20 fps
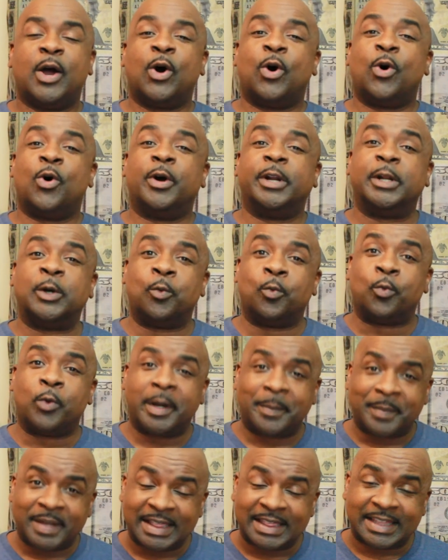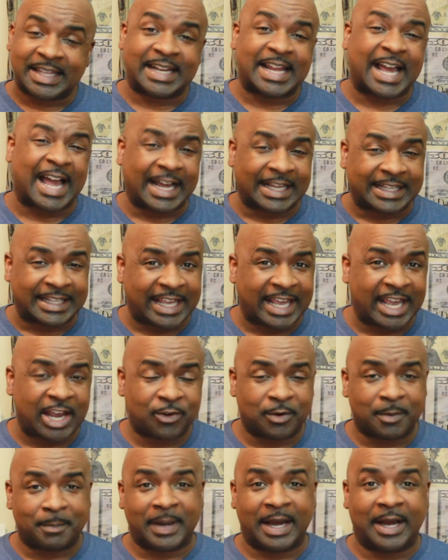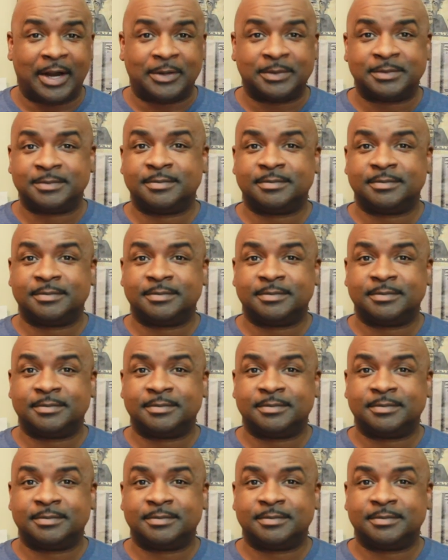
on a woman that I care about.